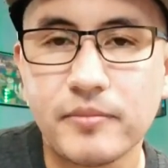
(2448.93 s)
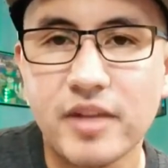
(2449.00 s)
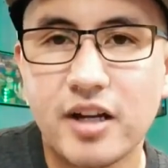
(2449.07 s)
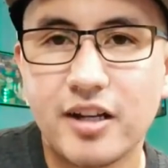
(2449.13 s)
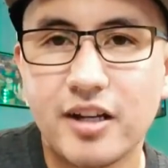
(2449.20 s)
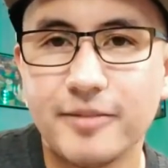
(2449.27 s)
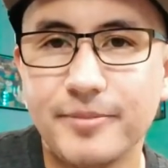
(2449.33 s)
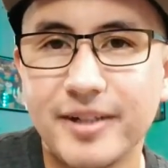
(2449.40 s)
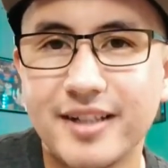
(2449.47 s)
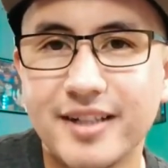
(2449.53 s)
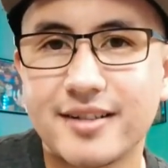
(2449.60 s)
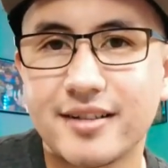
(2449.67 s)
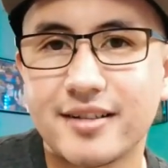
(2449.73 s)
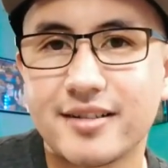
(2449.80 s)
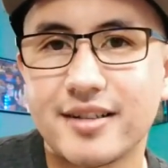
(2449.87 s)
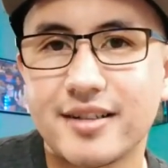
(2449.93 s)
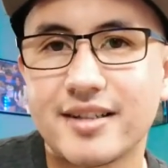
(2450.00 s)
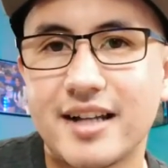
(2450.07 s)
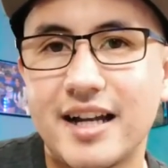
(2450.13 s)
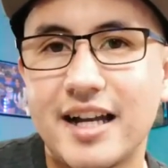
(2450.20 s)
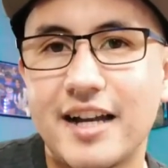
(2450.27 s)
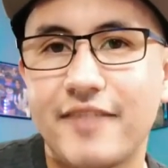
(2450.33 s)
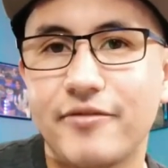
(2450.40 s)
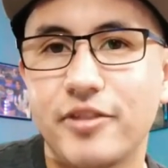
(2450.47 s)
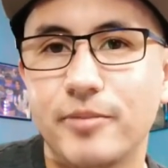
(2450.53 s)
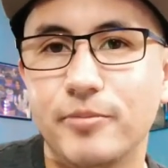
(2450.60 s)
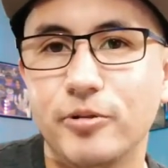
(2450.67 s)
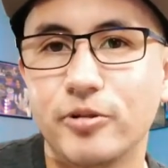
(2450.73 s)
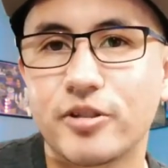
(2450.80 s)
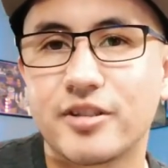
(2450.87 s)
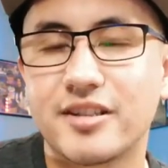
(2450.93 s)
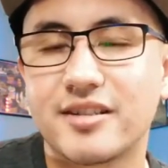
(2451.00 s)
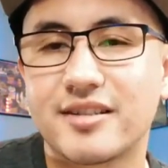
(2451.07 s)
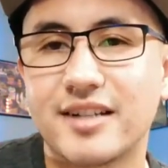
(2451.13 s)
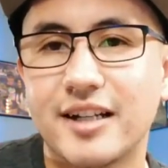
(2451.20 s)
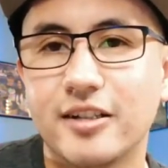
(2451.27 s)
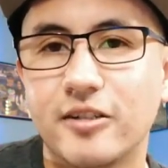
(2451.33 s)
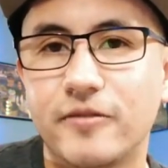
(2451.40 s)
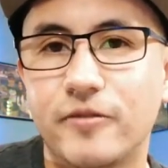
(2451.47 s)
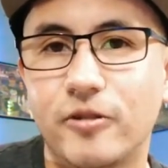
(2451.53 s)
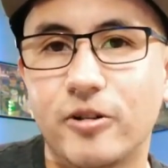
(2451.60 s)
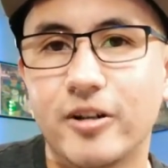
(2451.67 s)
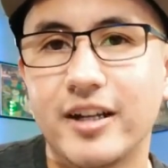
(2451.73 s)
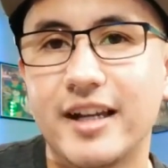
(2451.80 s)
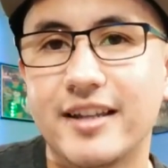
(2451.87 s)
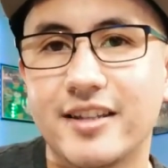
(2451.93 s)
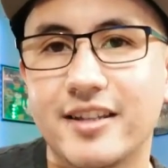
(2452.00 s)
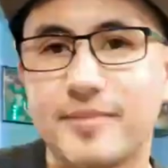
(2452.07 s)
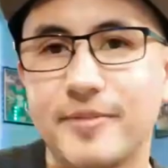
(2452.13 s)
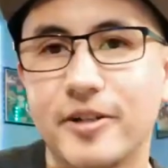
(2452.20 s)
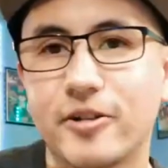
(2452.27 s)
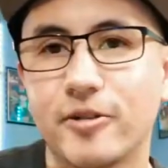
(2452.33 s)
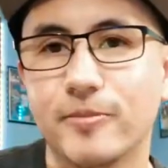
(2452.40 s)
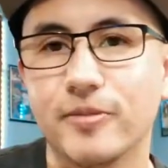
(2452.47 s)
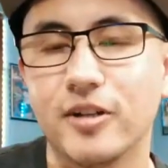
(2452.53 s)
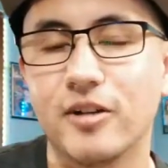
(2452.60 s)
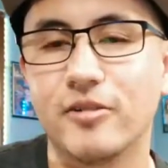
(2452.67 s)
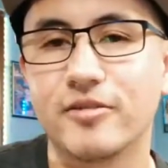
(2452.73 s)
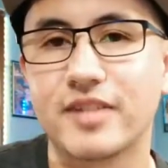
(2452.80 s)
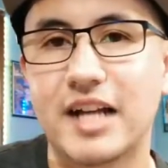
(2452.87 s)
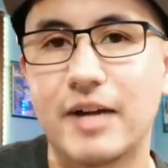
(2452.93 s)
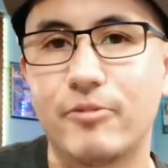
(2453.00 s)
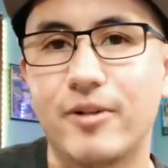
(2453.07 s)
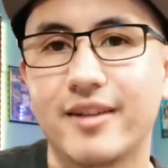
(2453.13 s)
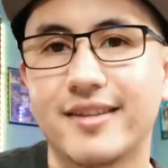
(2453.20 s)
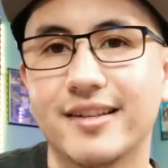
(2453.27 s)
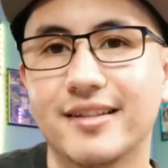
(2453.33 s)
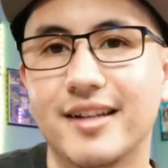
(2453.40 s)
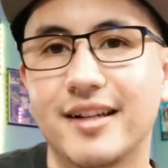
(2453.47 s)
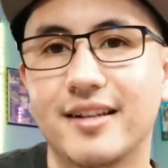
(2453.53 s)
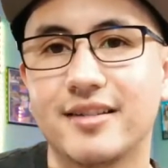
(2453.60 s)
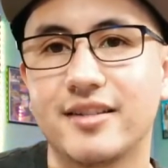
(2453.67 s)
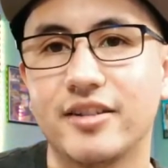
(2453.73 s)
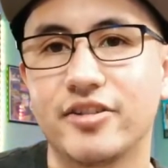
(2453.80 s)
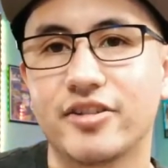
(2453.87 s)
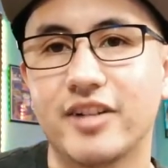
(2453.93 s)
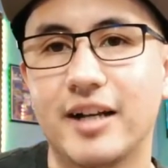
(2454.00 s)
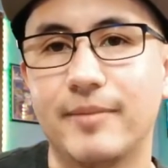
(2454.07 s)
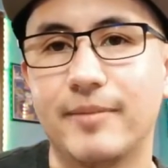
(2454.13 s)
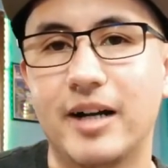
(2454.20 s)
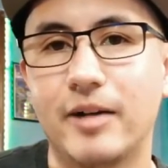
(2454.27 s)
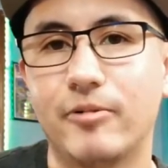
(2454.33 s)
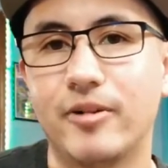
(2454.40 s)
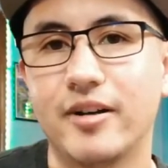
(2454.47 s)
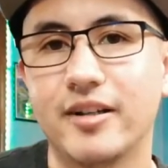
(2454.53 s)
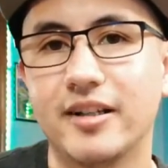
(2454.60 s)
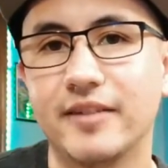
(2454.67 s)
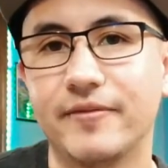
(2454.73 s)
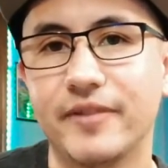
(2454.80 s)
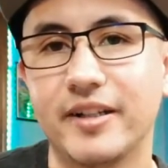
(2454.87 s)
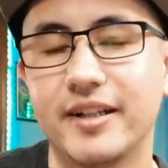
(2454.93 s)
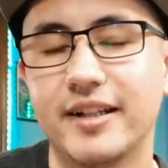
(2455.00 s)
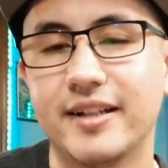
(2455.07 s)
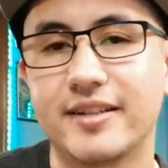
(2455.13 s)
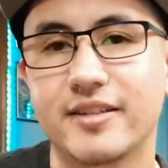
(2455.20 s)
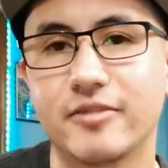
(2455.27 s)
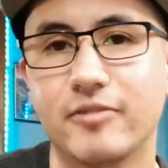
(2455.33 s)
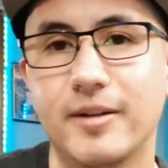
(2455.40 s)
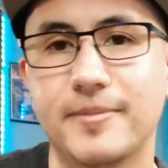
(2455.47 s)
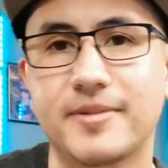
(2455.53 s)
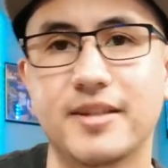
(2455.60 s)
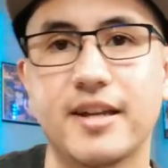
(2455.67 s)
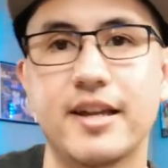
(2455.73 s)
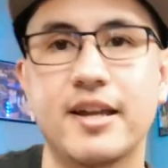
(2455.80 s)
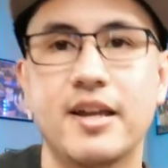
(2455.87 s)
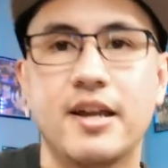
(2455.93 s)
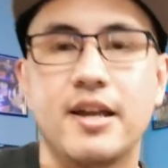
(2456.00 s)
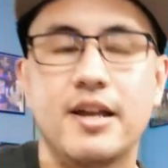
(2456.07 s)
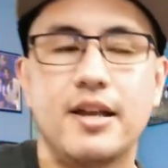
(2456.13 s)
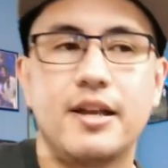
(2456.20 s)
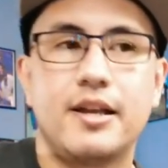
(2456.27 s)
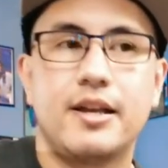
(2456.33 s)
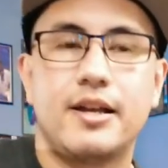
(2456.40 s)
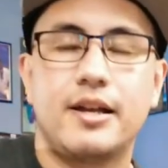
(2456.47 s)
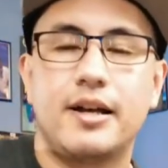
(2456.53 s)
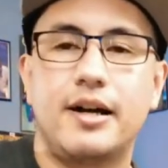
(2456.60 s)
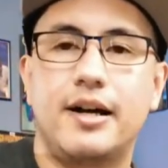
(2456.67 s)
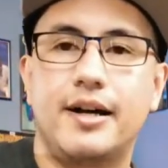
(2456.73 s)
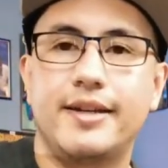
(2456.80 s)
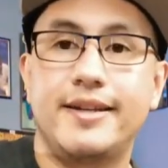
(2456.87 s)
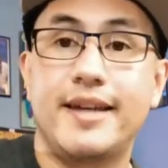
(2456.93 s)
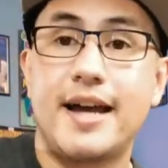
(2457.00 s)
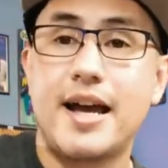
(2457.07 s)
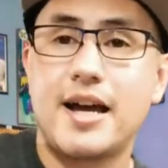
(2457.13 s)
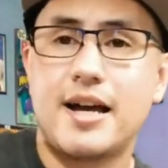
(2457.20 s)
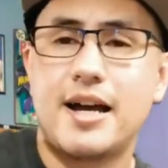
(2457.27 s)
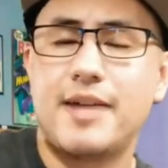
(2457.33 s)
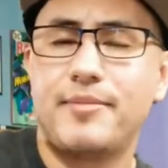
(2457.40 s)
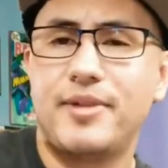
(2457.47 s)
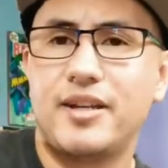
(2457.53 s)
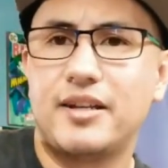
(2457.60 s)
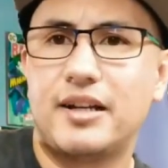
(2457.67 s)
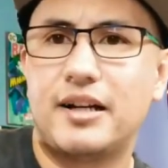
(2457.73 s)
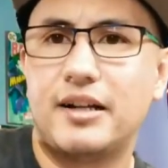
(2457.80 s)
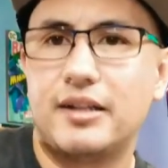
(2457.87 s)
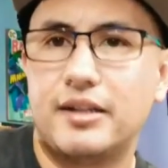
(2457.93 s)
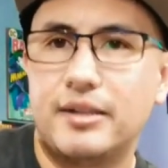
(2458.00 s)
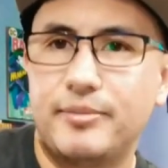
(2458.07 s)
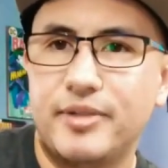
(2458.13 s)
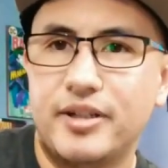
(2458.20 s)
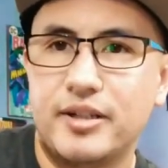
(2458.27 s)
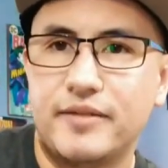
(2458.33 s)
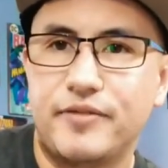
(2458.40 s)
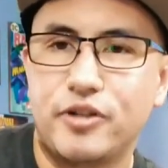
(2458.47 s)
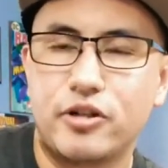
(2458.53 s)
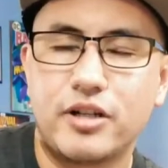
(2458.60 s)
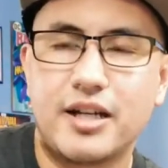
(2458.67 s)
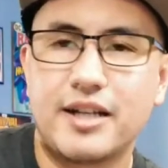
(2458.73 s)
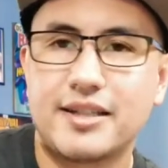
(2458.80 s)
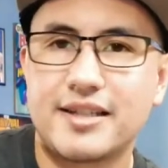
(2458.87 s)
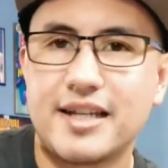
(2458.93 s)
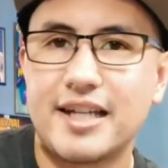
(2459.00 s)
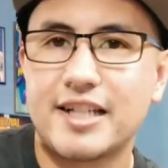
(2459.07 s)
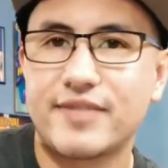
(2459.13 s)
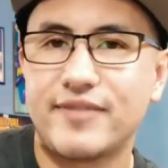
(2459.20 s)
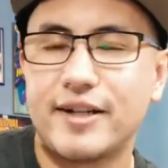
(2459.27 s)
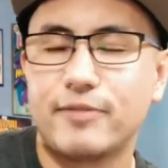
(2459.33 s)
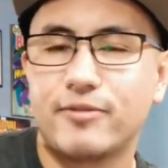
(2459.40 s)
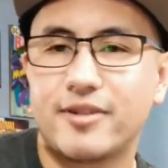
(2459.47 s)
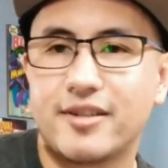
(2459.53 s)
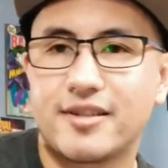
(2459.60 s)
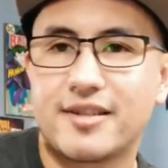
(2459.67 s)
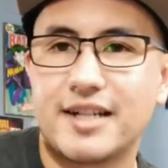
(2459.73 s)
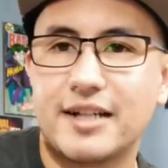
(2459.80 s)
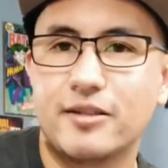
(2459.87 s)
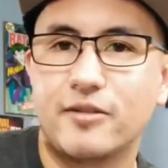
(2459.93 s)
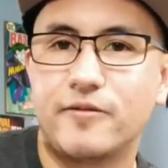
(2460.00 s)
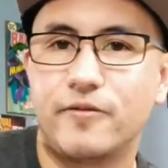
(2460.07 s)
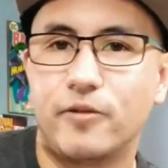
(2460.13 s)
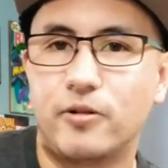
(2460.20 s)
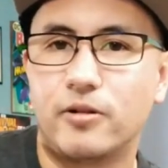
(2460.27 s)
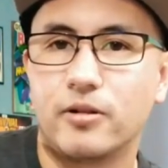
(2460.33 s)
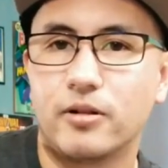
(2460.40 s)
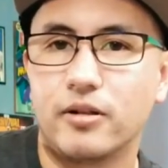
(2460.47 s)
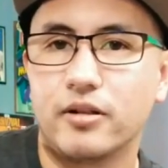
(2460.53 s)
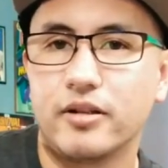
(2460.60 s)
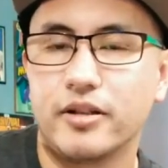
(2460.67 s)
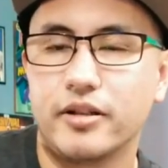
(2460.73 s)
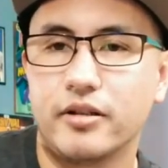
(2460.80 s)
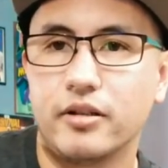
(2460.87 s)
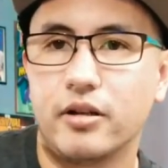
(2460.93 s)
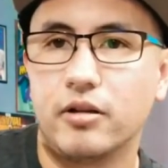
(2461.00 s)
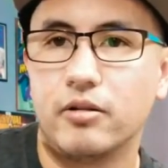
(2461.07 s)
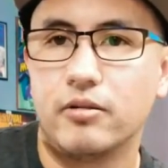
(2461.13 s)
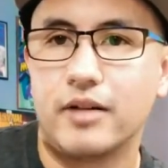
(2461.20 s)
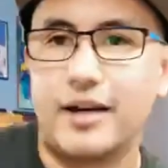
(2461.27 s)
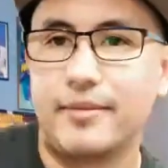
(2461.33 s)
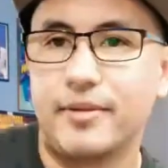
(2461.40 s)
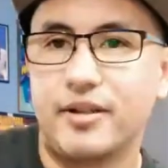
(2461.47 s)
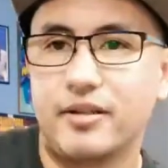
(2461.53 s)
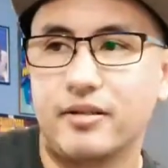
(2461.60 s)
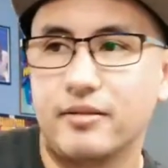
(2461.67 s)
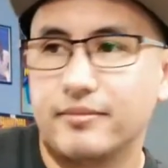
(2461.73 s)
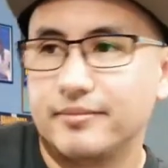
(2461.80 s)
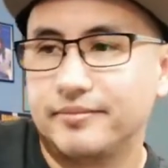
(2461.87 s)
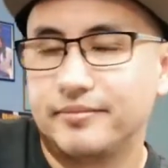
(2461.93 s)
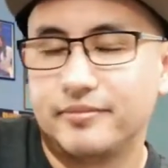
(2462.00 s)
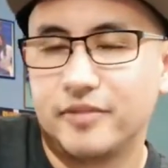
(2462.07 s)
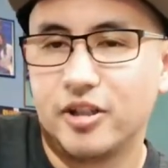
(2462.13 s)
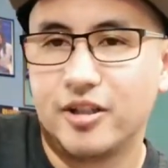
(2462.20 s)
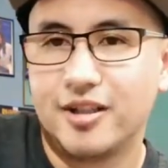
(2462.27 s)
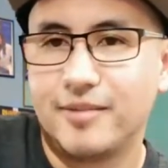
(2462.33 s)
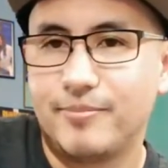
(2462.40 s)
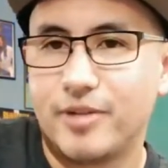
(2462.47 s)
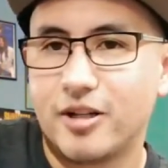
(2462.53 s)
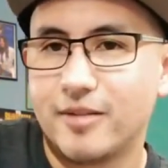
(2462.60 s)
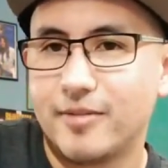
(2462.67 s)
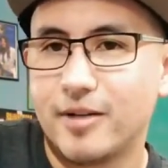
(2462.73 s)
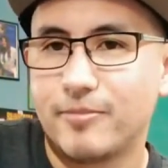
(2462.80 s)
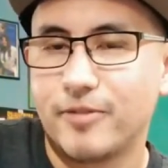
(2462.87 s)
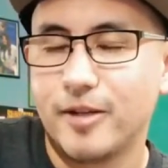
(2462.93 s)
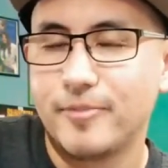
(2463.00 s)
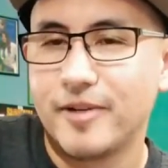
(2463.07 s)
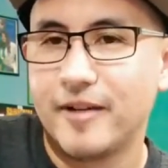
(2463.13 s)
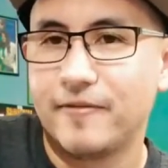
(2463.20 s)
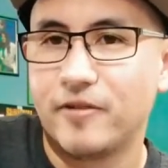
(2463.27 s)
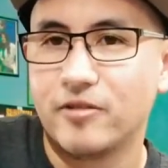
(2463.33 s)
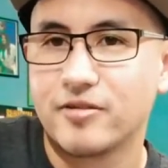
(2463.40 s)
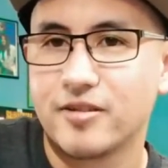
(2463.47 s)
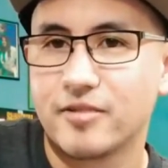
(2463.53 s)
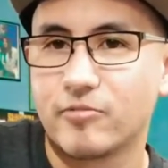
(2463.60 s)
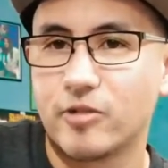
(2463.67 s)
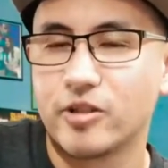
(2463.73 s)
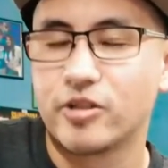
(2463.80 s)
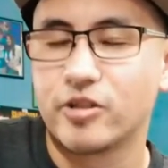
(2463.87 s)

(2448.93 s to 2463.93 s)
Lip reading: The big success. I have the Boost Stylo 4 and the speaker blows. I want the Legacy. Should I buy one if it hits the website? Yeah. I mean, if you're not satisfied with the Stylo 4, I mean, the good part about prepaid phones is once